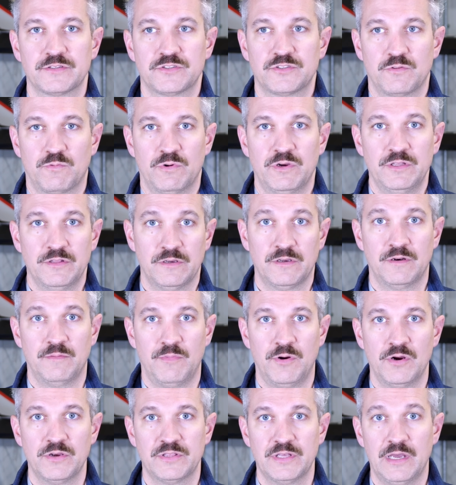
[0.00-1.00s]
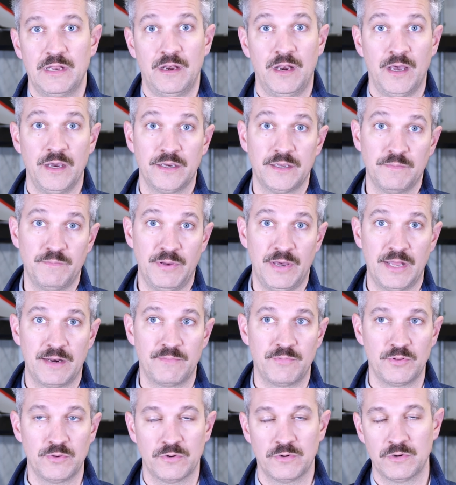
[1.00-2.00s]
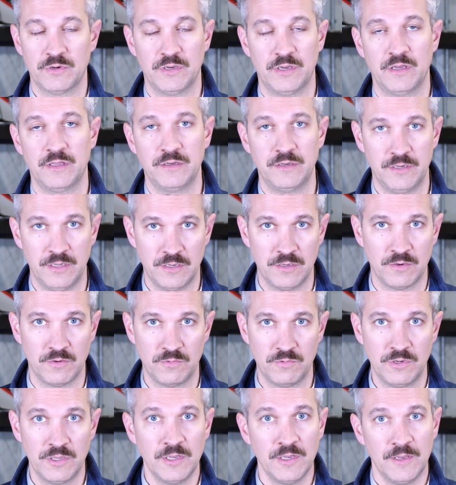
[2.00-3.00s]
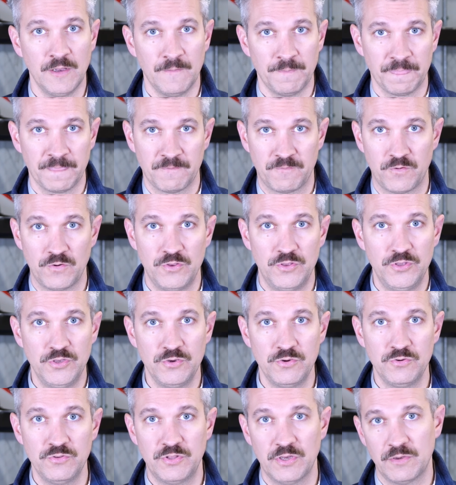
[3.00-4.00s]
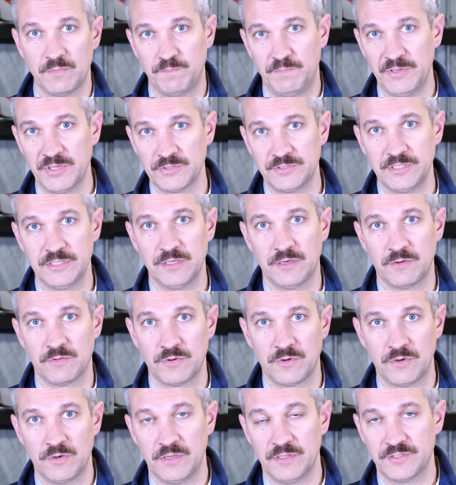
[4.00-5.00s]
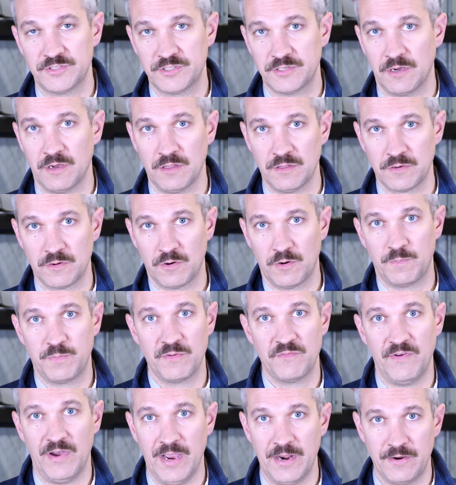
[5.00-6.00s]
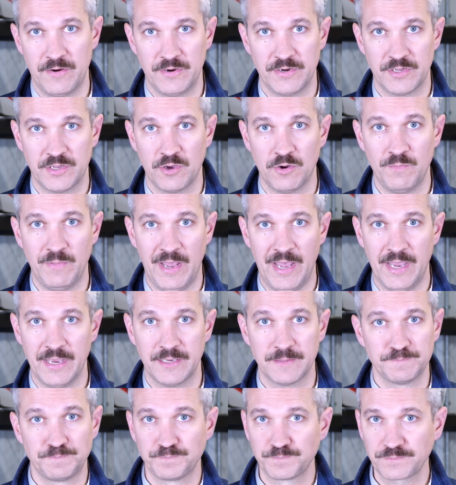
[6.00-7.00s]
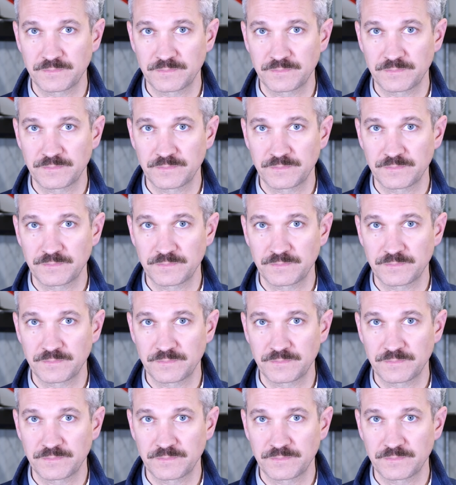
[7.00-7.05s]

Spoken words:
So we're either going to mark that not compatible or unknown for you, the building owner, installer, or provider, to go back